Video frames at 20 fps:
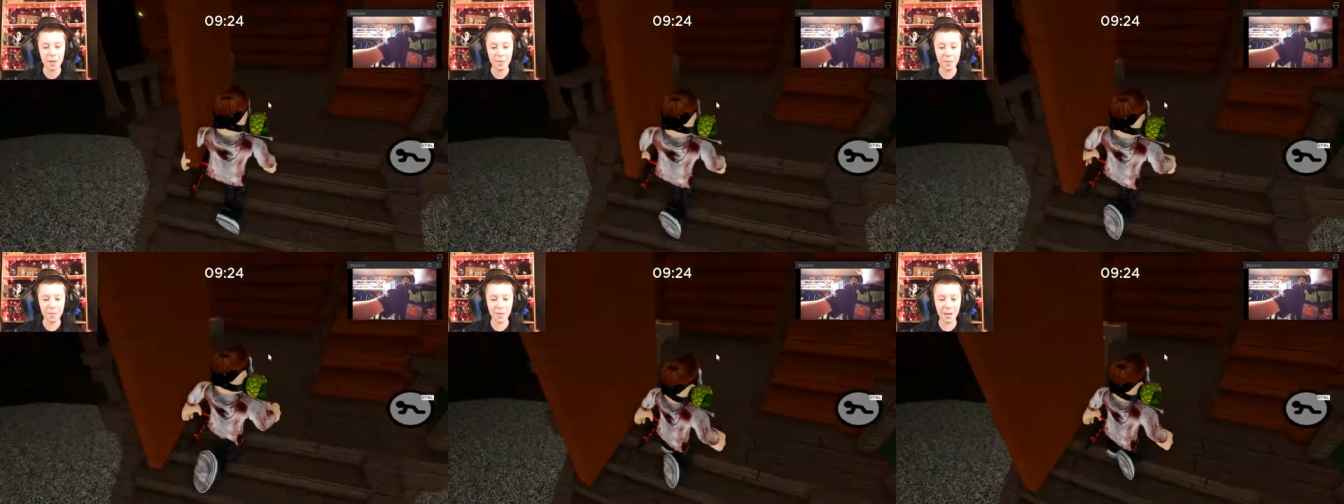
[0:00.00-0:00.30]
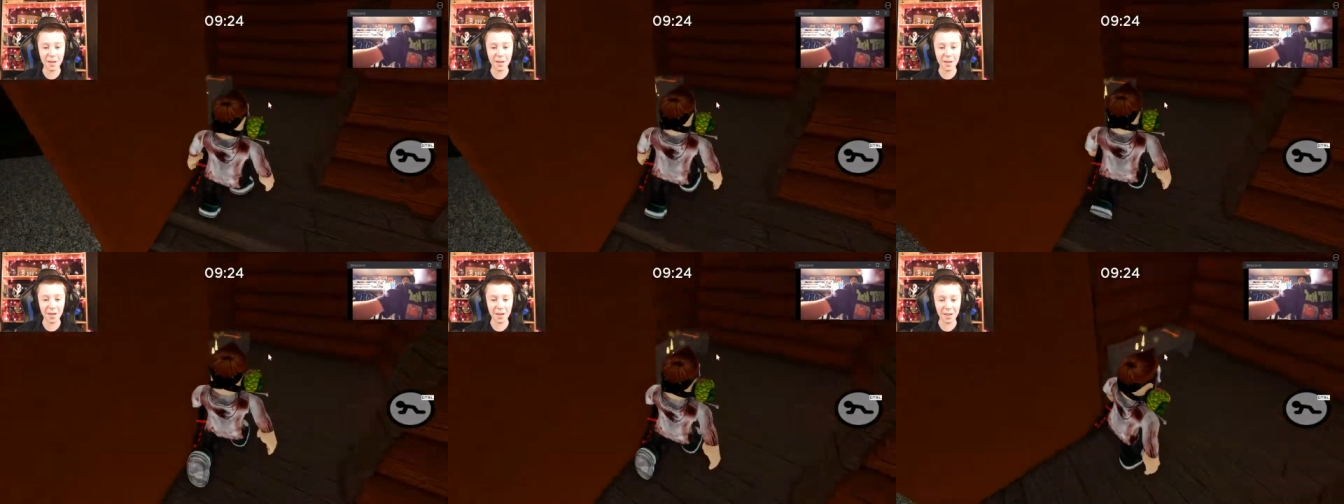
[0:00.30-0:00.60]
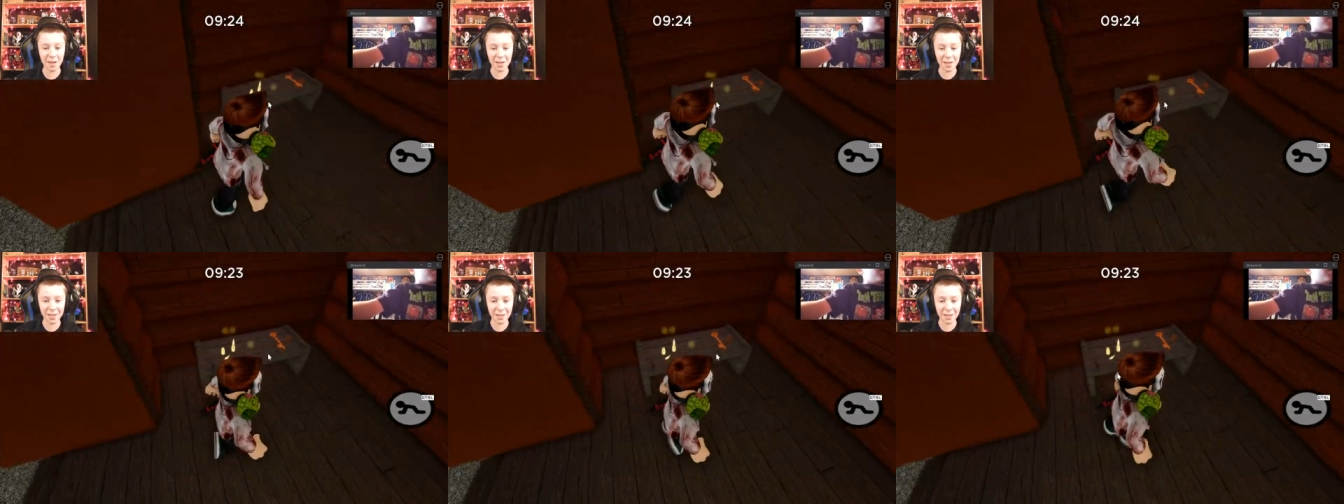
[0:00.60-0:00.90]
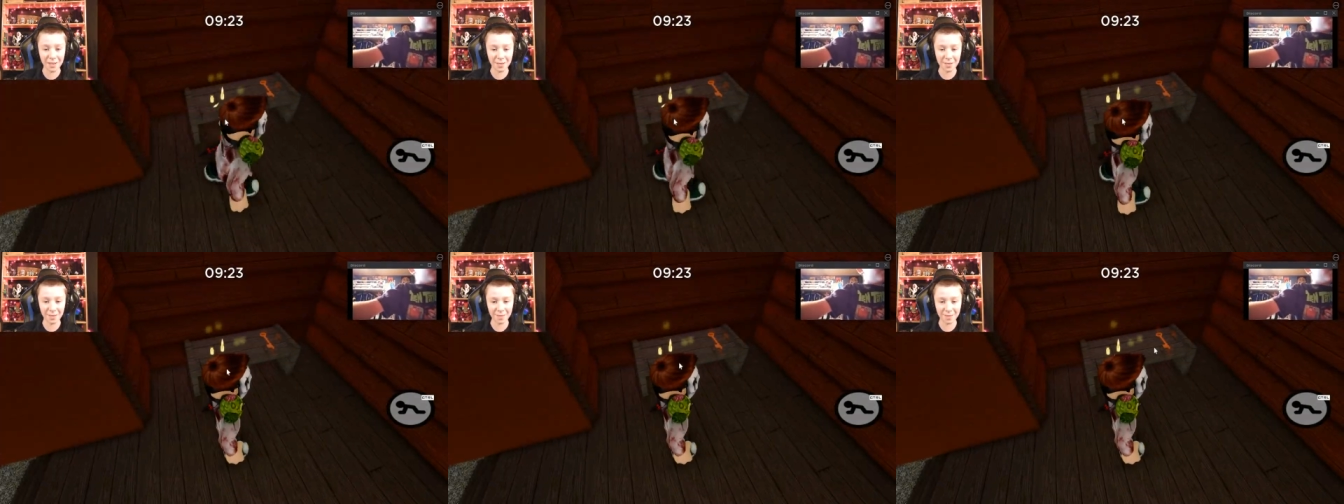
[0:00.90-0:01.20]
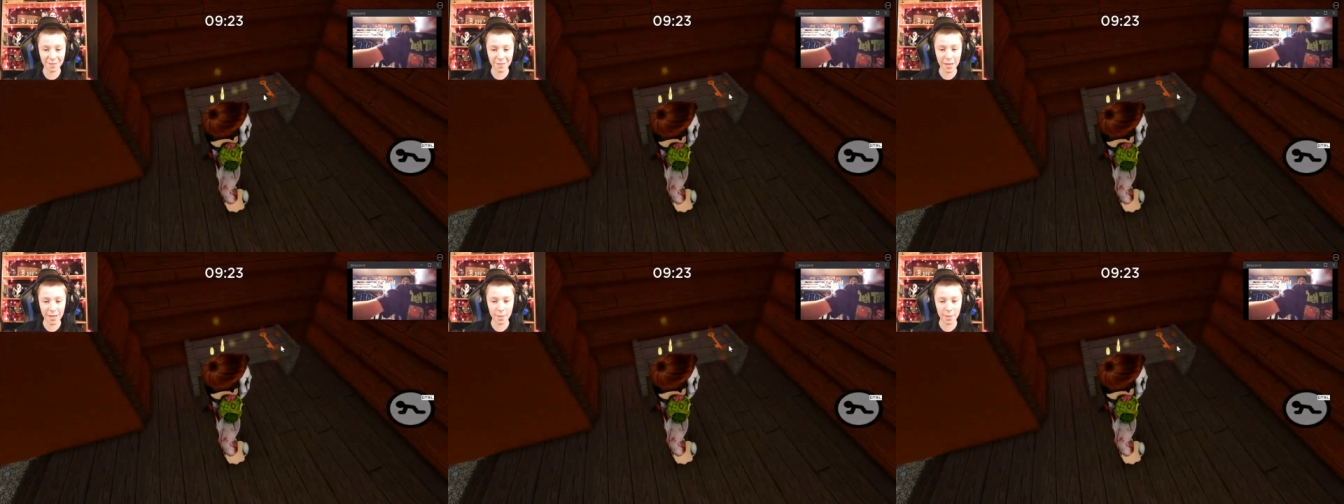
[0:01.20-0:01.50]
because
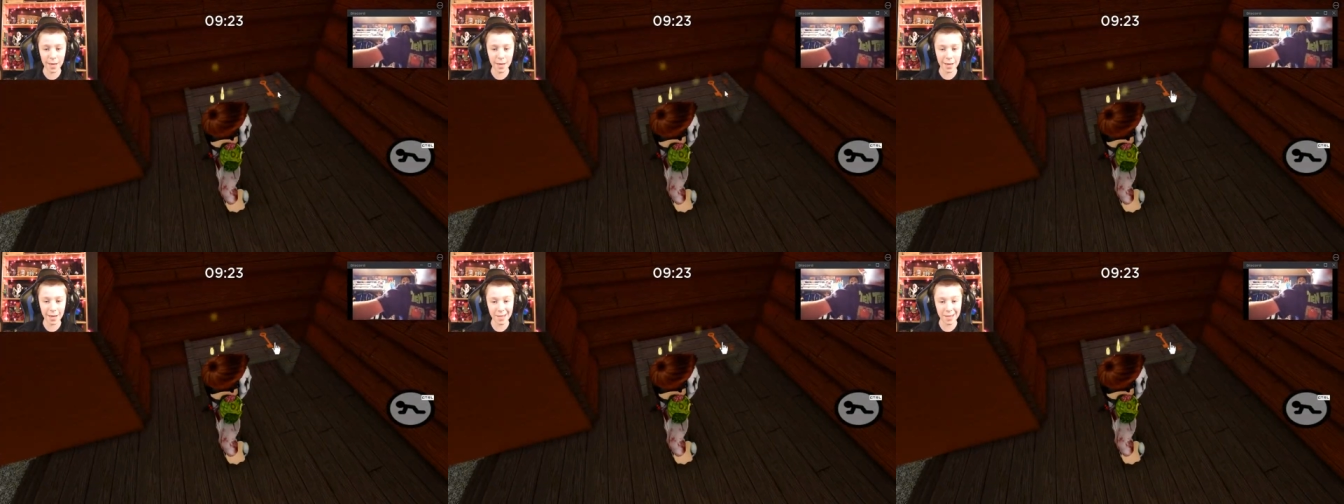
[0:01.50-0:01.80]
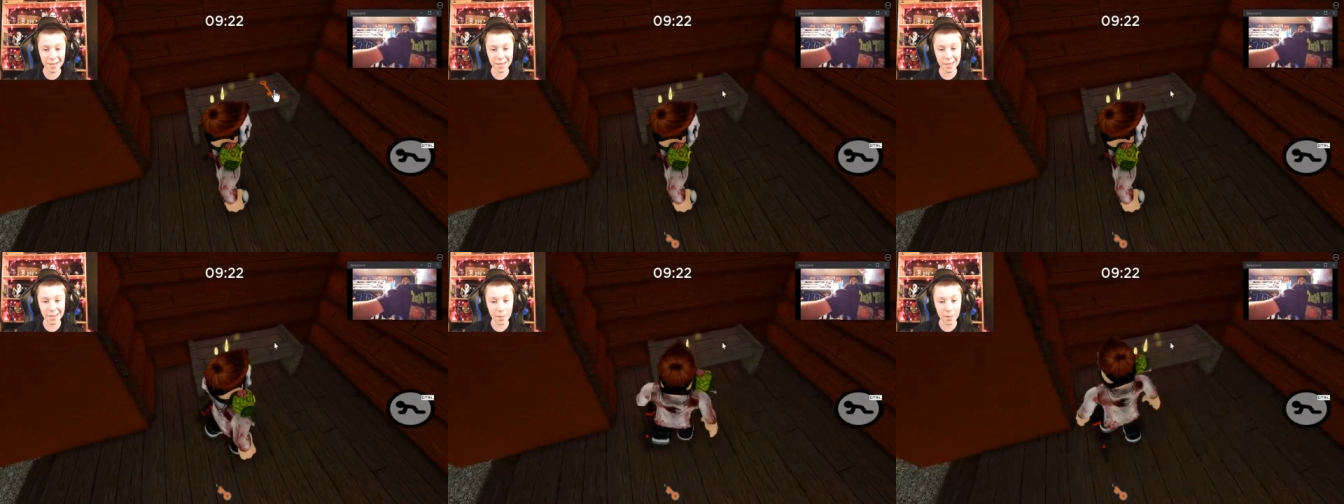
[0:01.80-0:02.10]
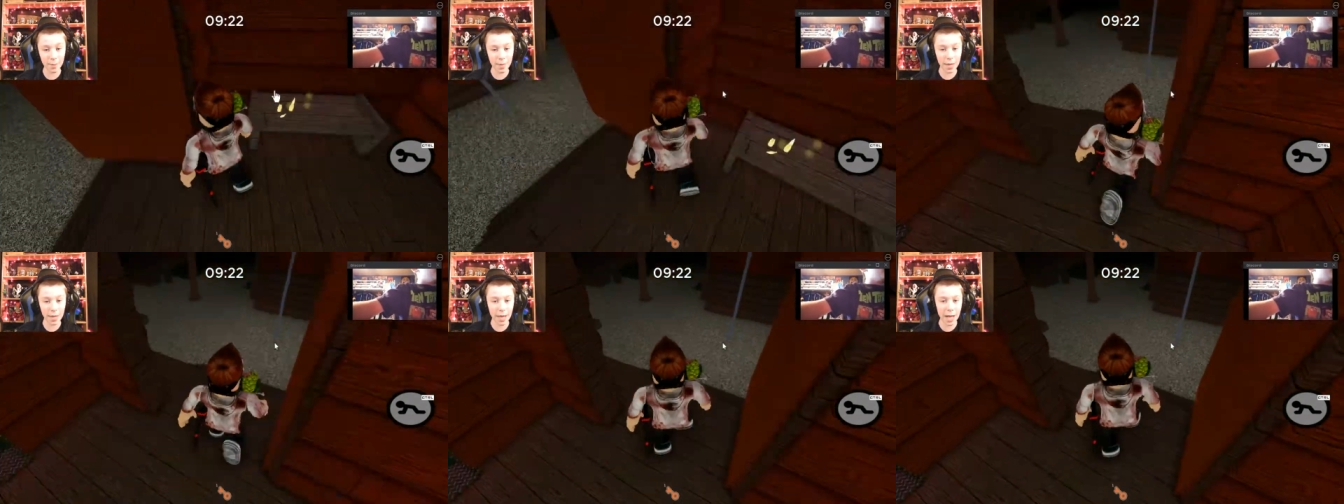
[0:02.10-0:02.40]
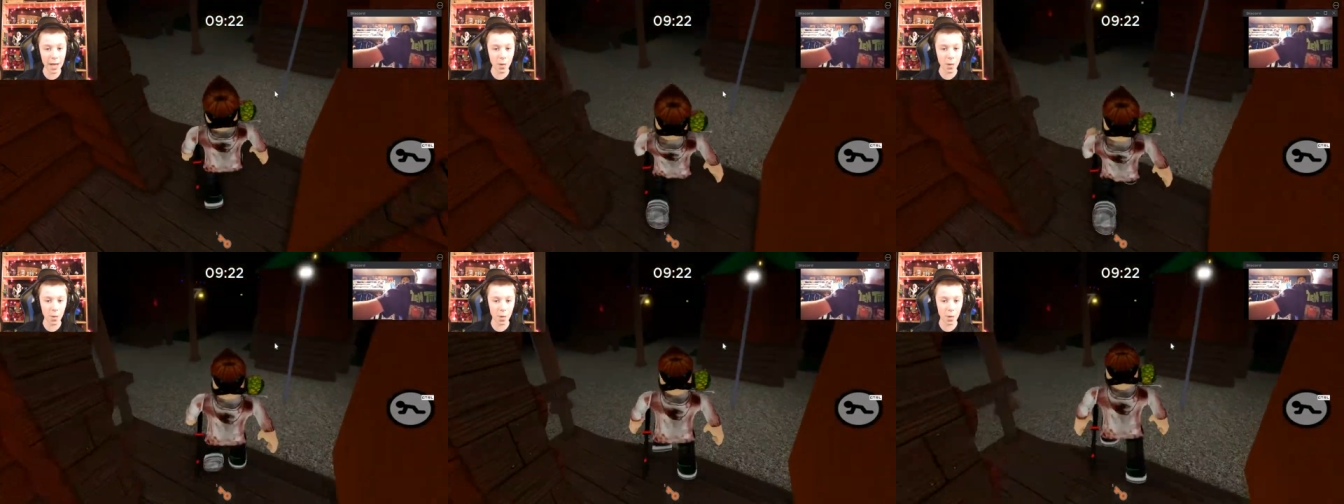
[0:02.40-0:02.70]
I mean he's a oh, zombie yeah, there's, owl.